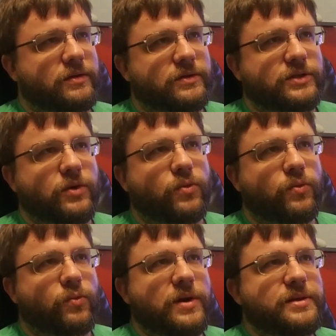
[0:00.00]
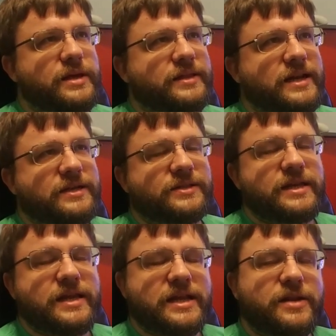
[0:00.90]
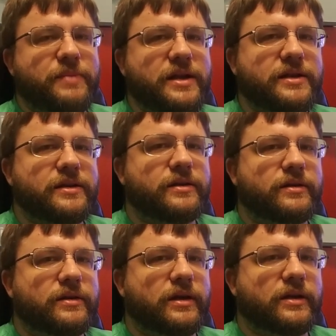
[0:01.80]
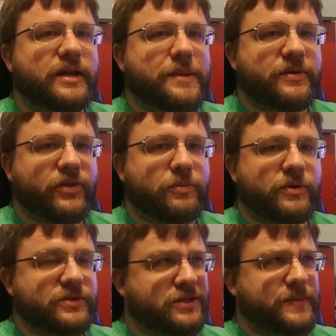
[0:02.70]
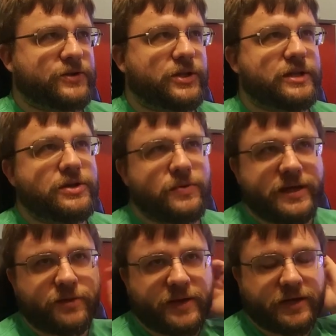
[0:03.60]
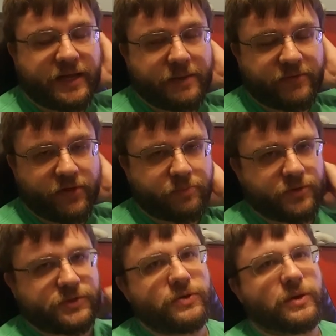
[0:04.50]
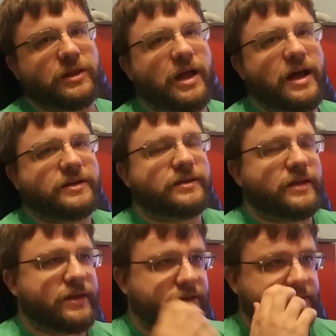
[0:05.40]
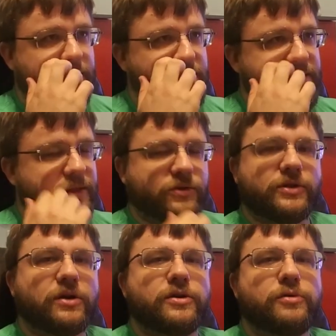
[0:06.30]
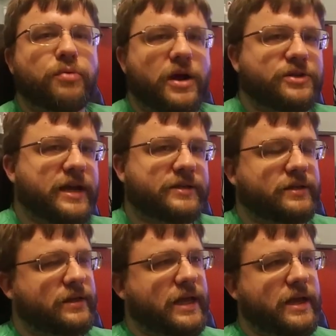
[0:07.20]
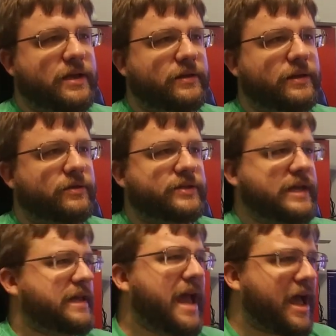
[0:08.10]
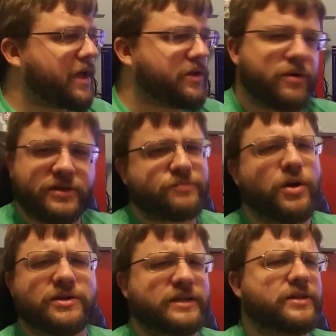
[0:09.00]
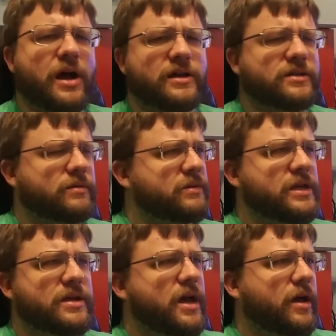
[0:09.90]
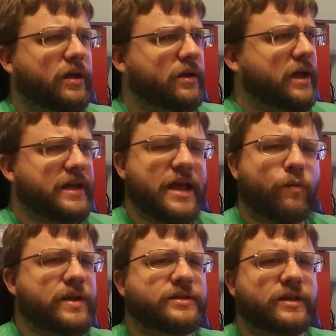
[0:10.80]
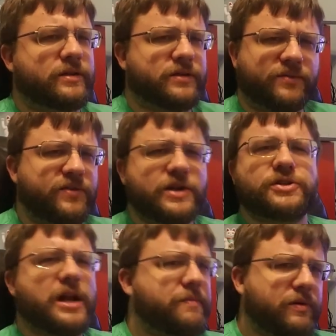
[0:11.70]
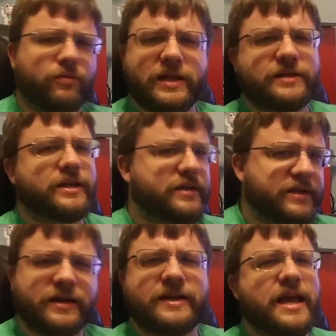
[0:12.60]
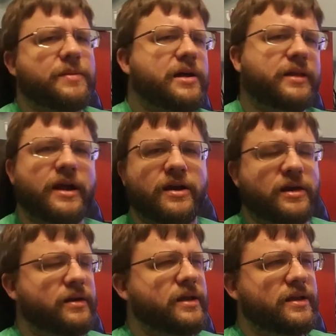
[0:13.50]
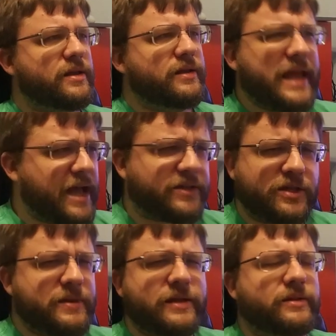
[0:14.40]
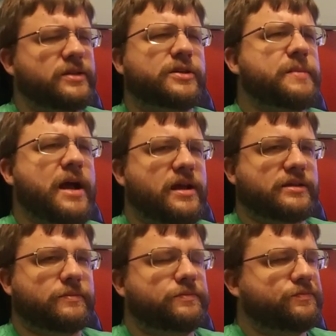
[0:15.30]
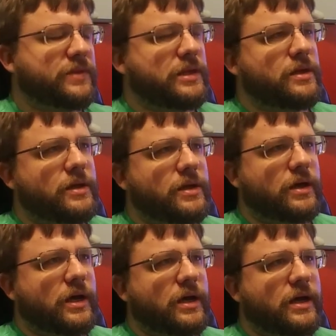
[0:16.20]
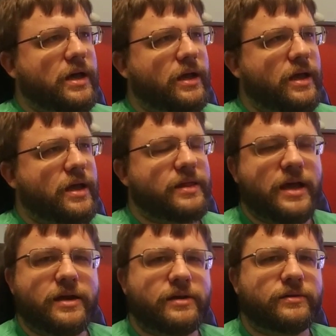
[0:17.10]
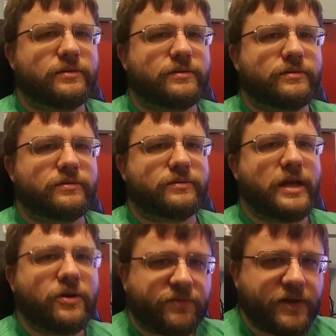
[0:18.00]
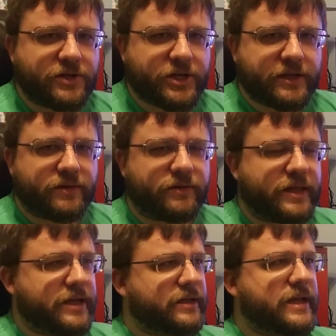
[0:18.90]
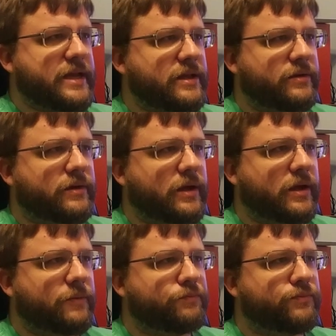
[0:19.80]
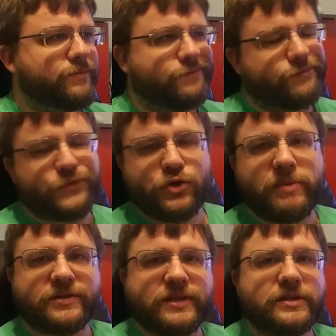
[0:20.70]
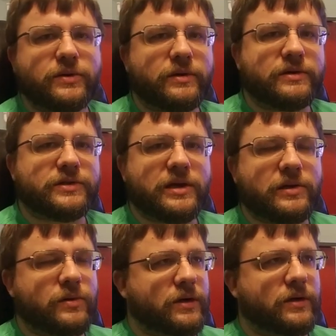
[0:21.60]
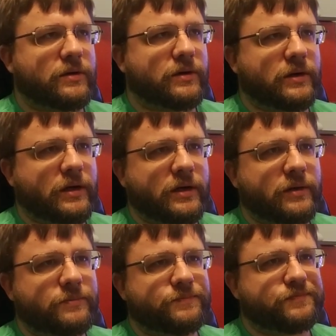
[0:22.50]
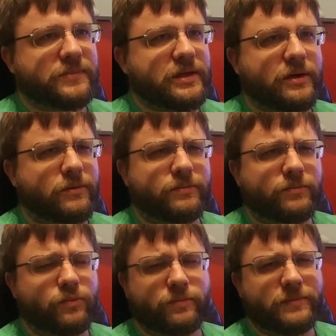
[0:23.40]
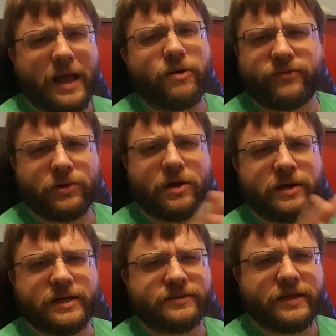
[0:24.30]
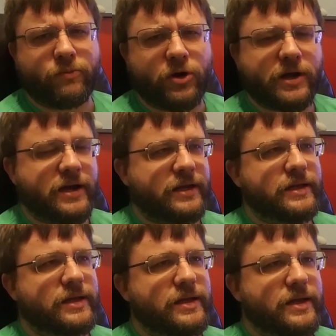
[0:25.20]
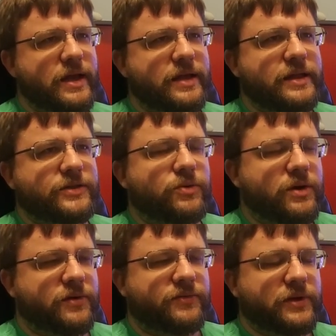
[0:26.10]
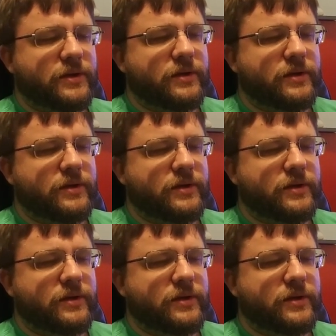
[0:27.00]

so one thing that I see independent uh, game developers, especially new independent game developers, do a lot is they'll start a new project and they'll say, yeah, you know, this project's awesome. Uh, I can't wait to, to finish it up and release it and get a game out there. And yeah, it's gonna be this is gonna be awesome. Uh, and then they don't finish it. They they get uh, two months into it or so, or or uh, you know, however long it is they work on it, and they sort of